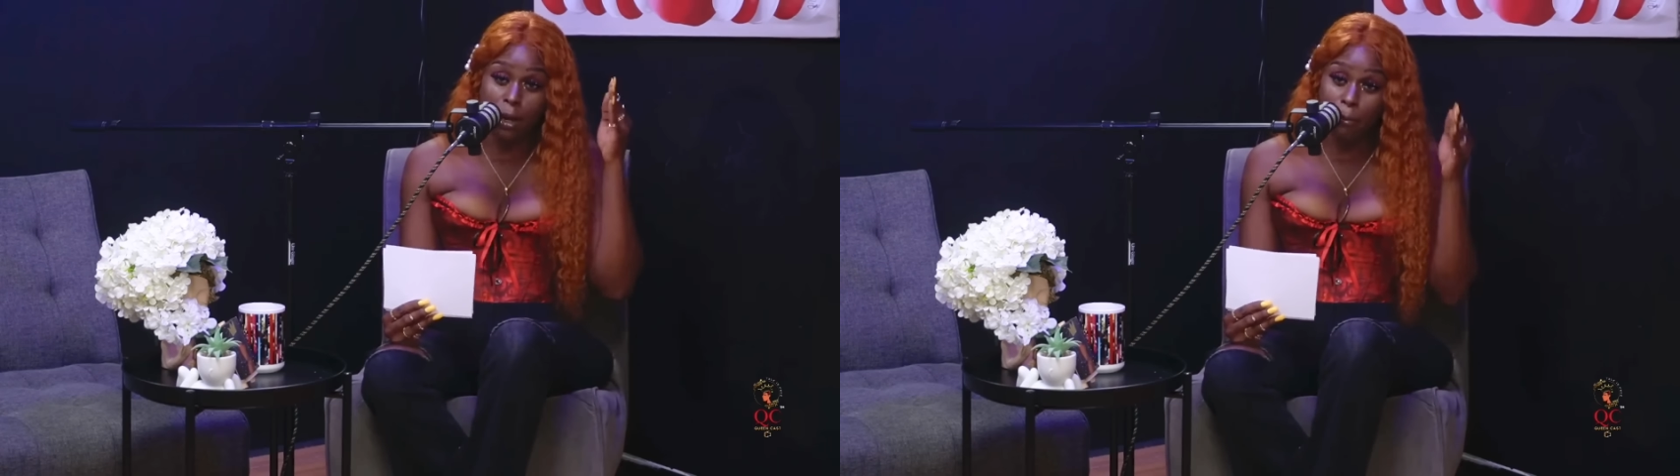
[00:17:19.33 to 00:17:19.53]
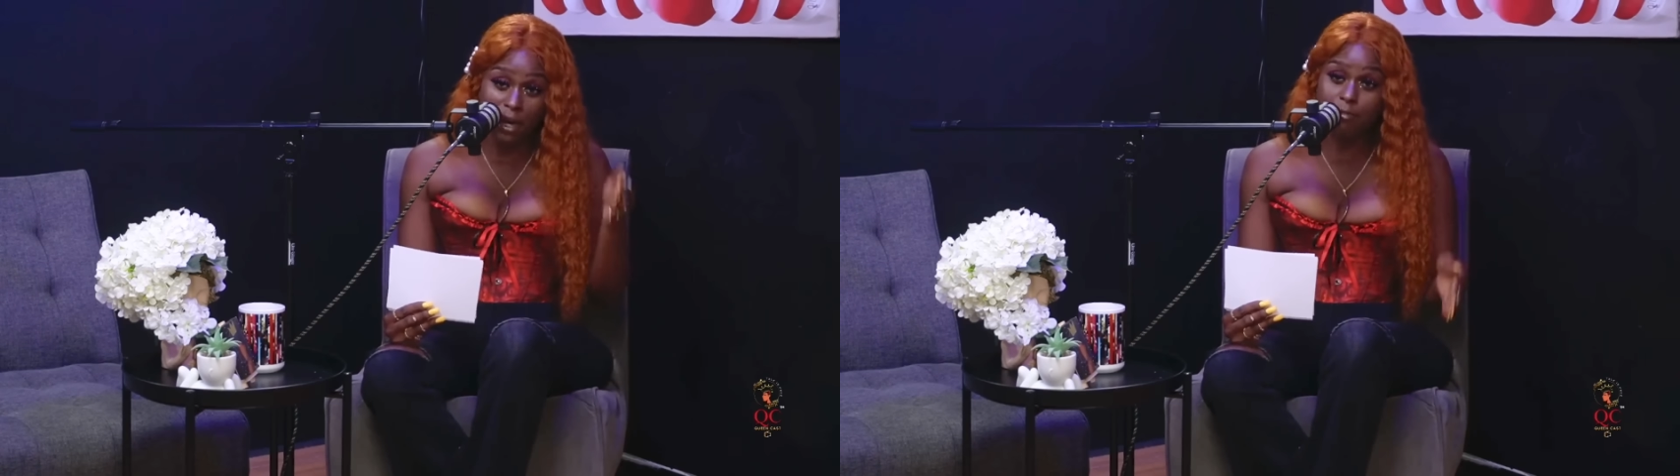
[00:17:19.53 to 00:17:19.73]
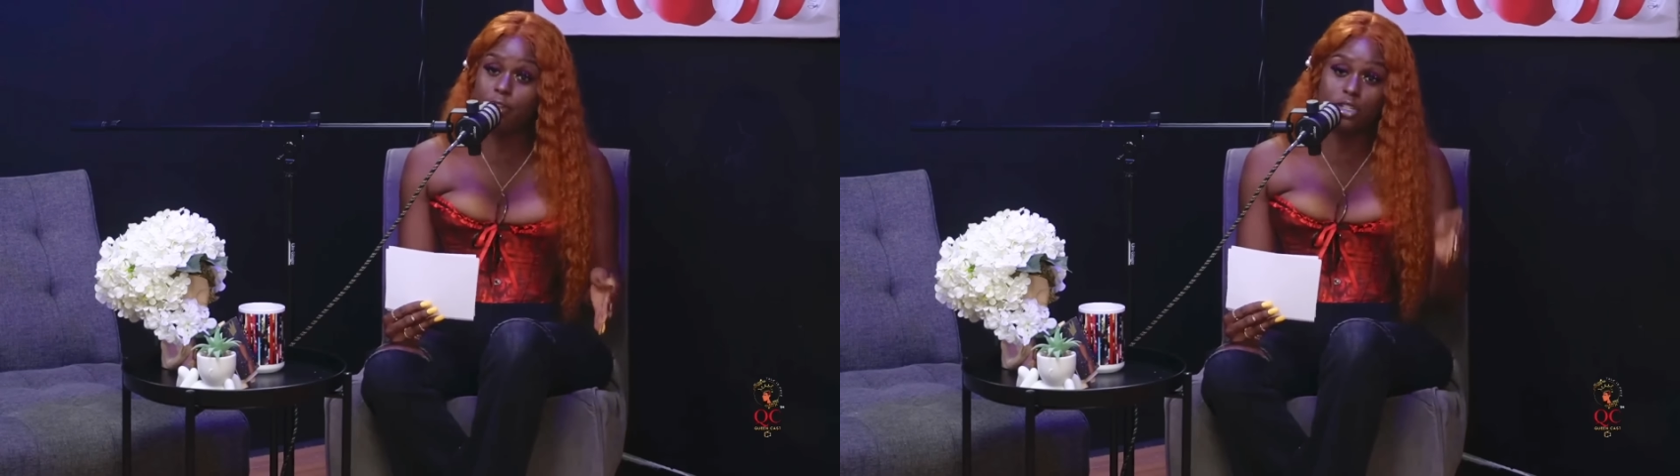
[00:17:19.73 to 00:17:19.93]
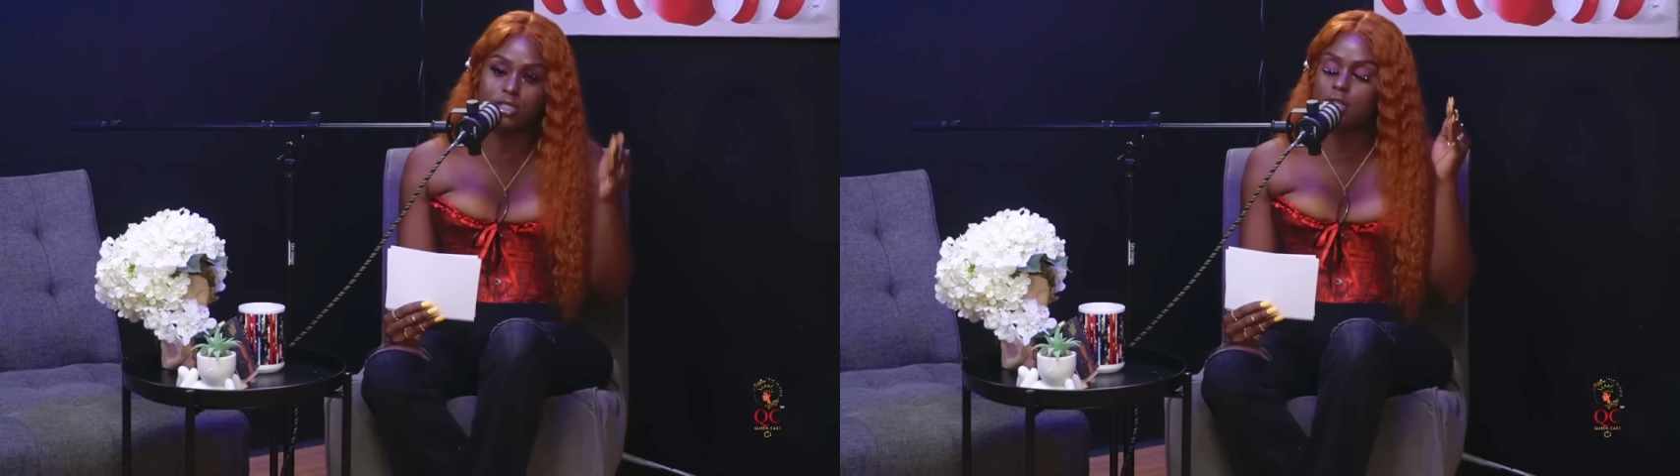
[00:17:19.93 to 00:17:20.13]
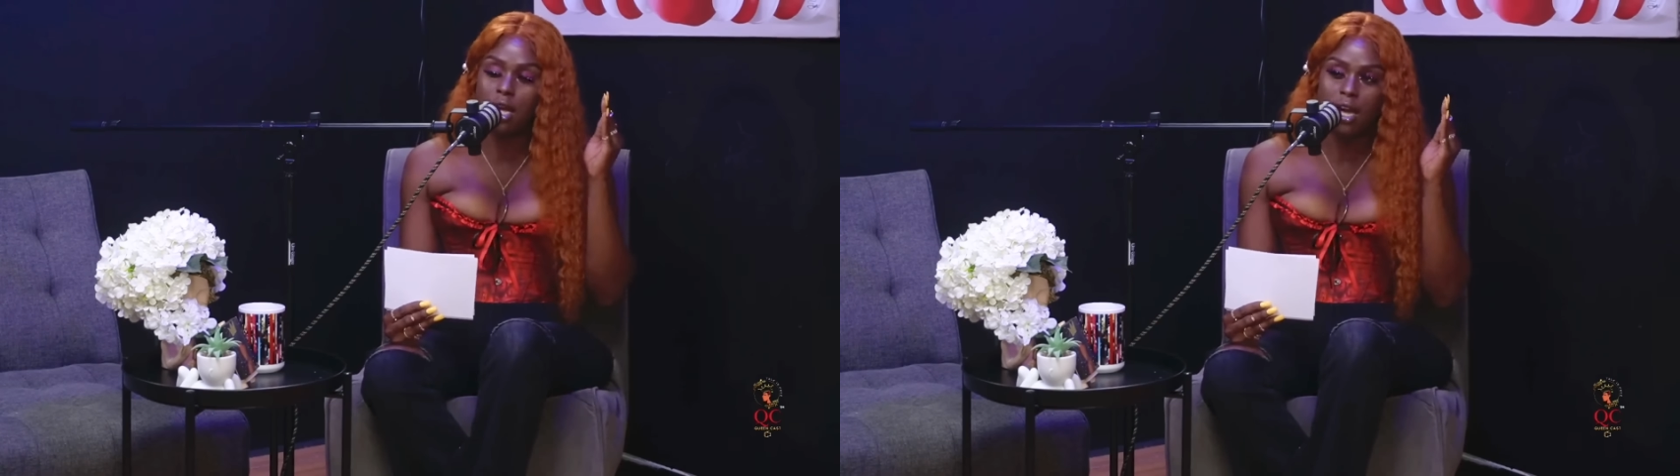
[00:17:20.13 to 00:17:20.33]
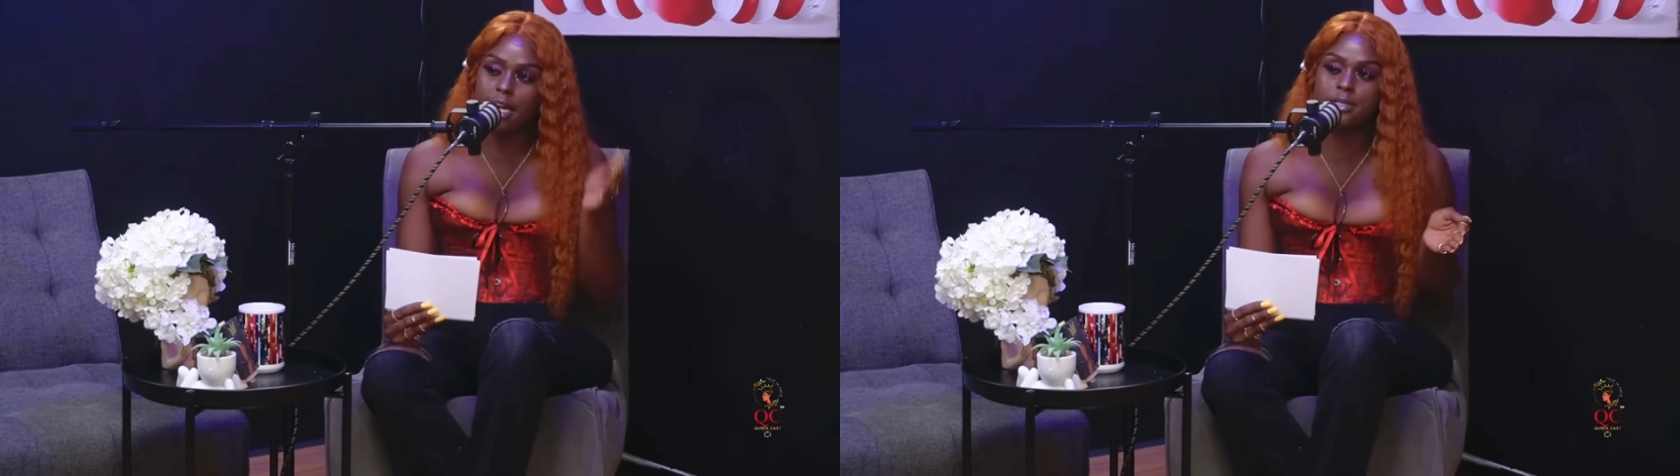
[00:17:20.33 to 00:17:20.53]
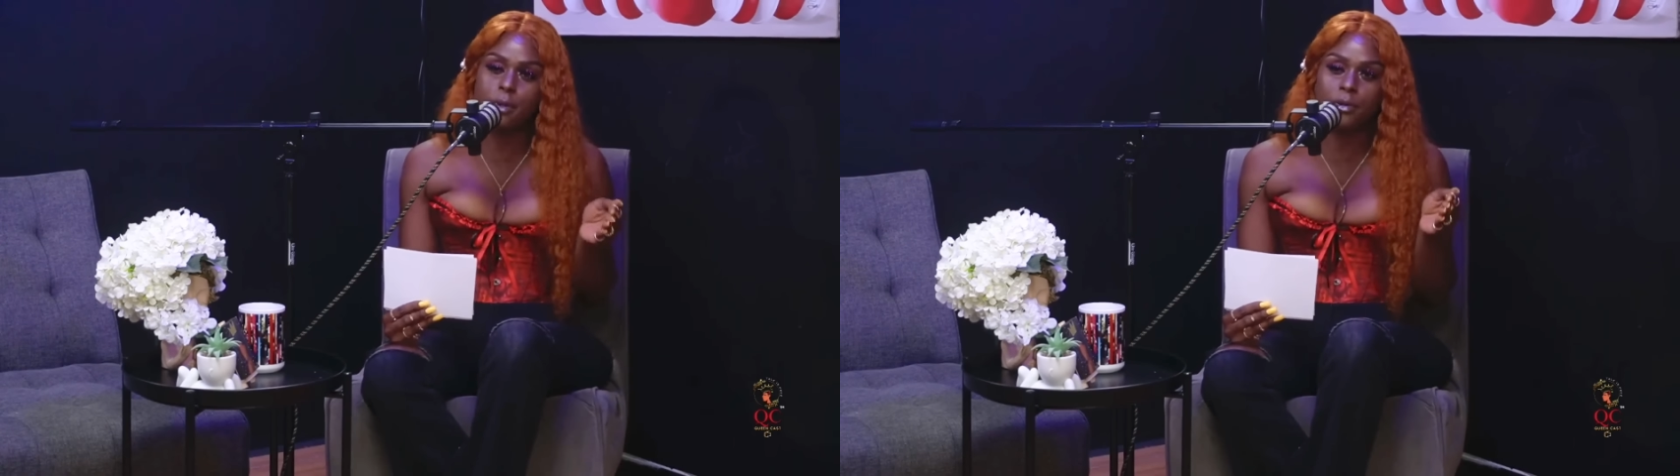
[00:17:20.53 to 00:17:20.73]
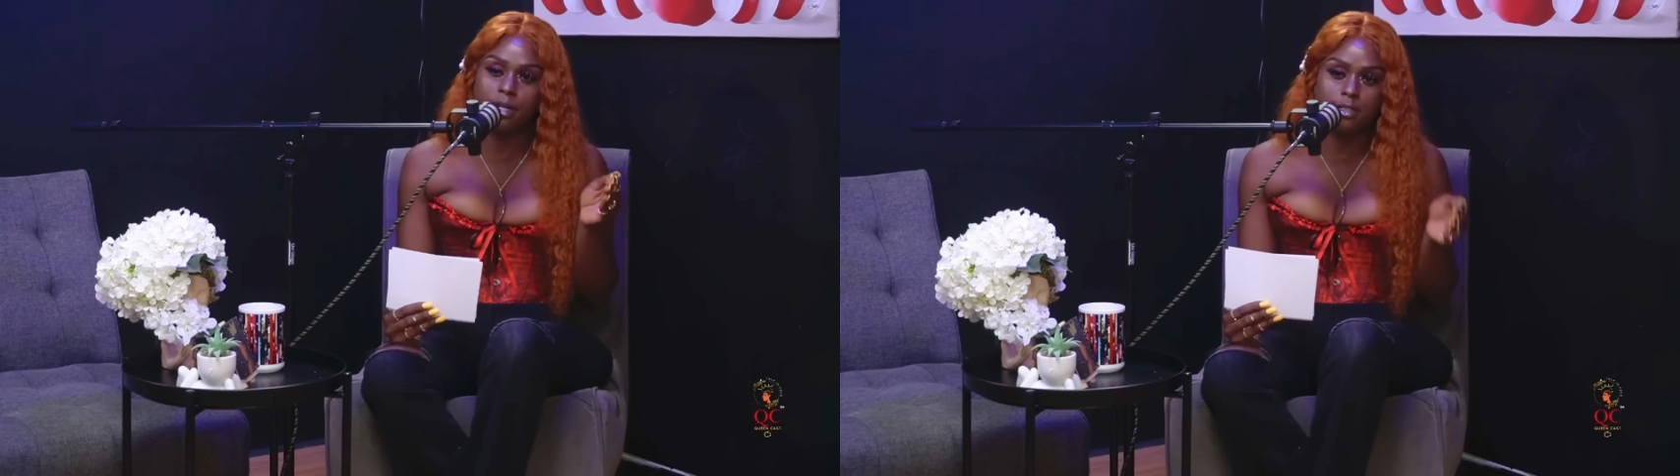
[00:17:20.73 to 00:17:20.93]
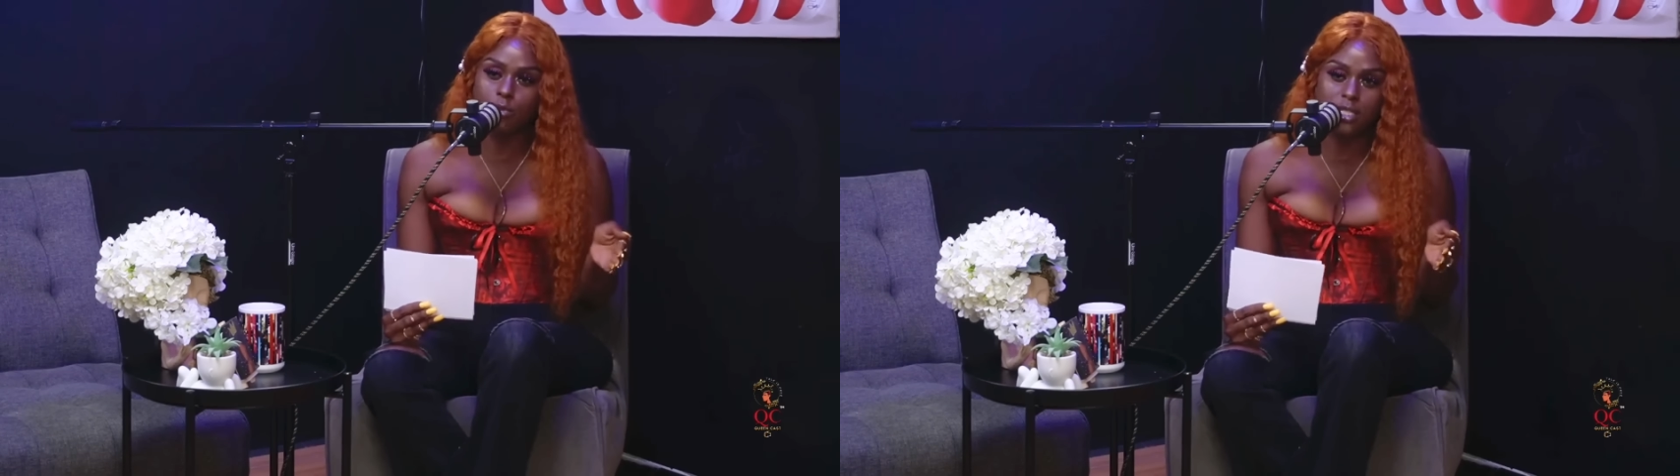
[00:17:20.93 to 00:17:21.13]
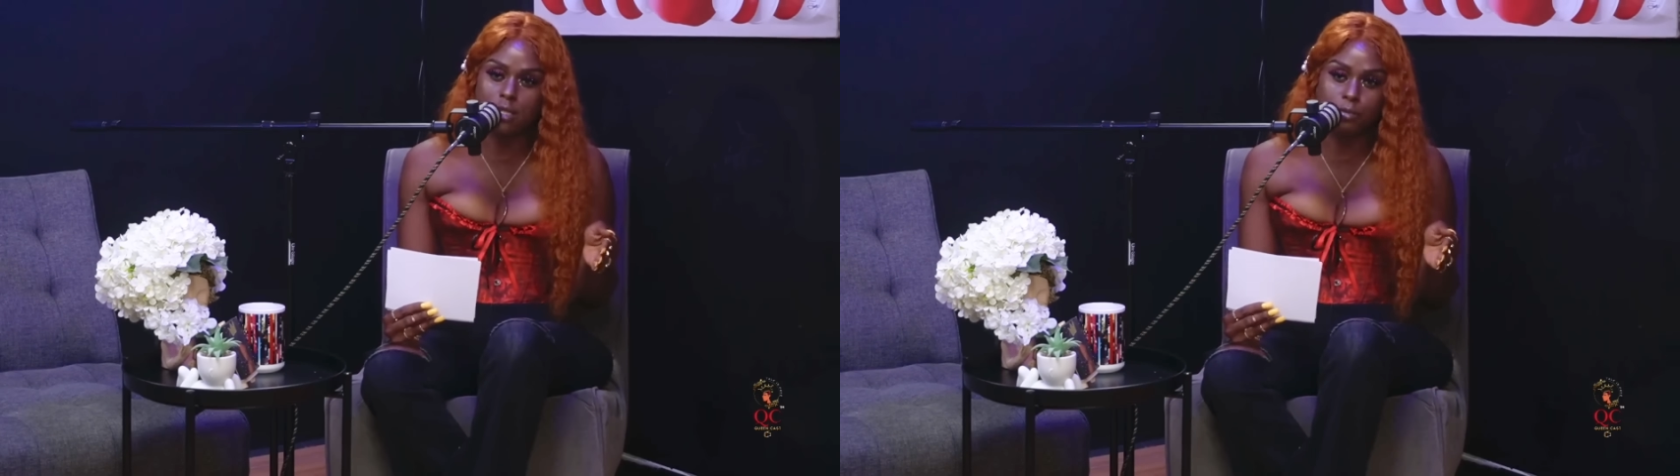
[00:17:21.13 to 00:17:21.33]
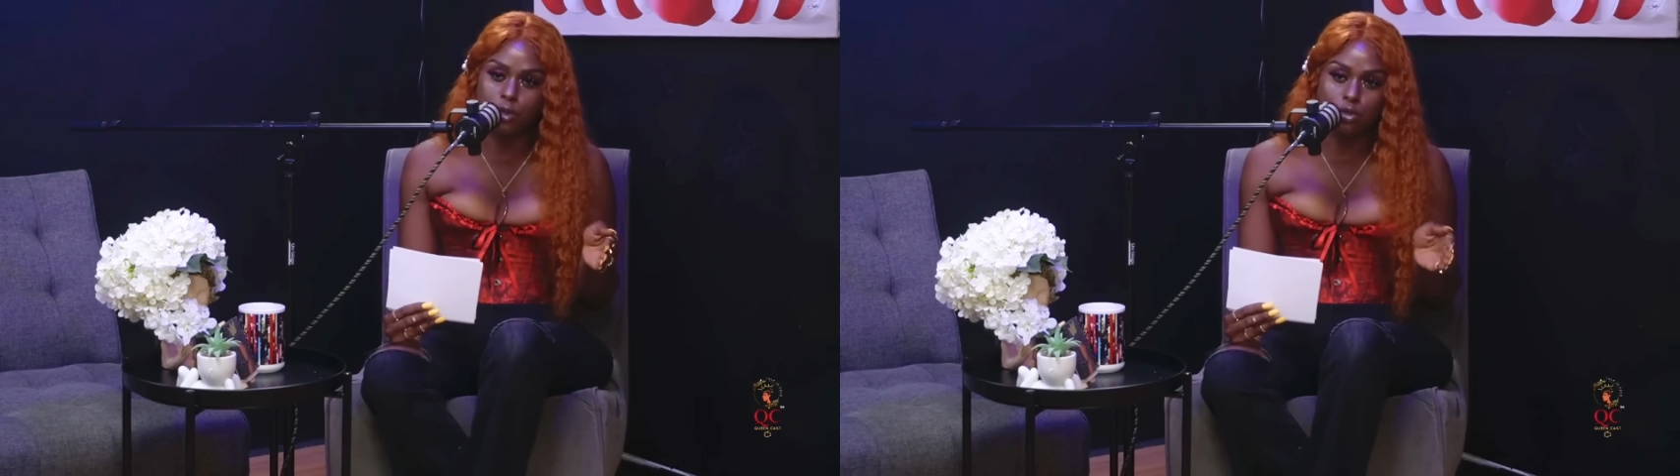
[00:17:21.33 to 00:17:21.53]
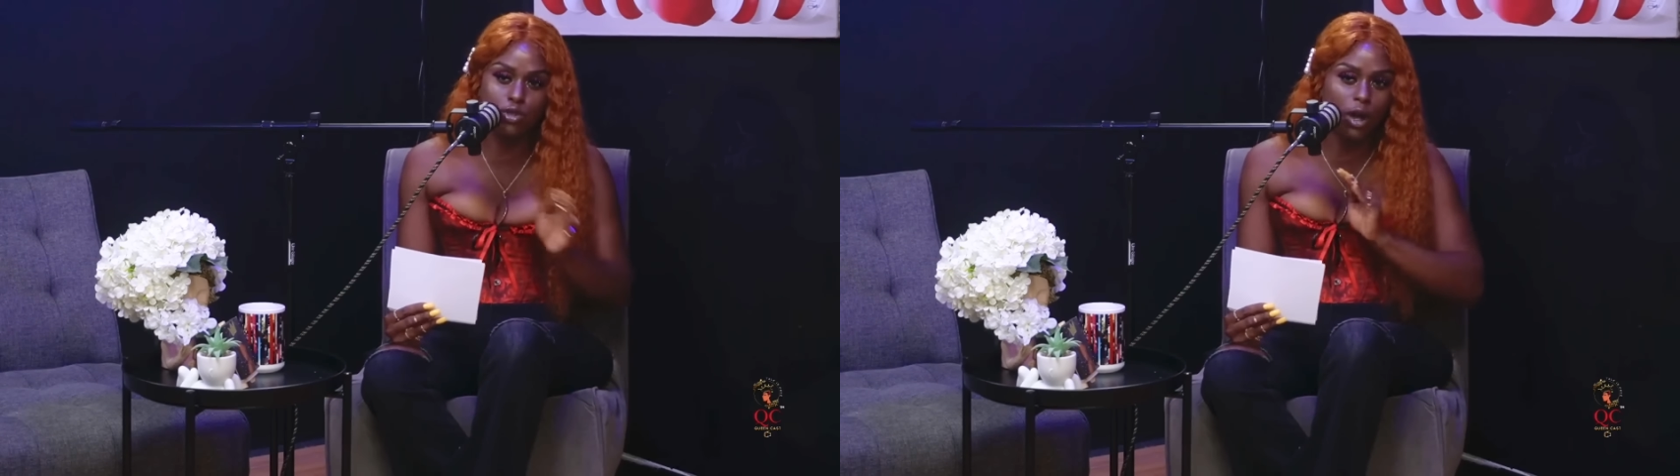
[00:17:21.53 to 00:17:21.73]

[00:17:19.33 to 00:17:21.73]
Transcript: my first experience was abuse.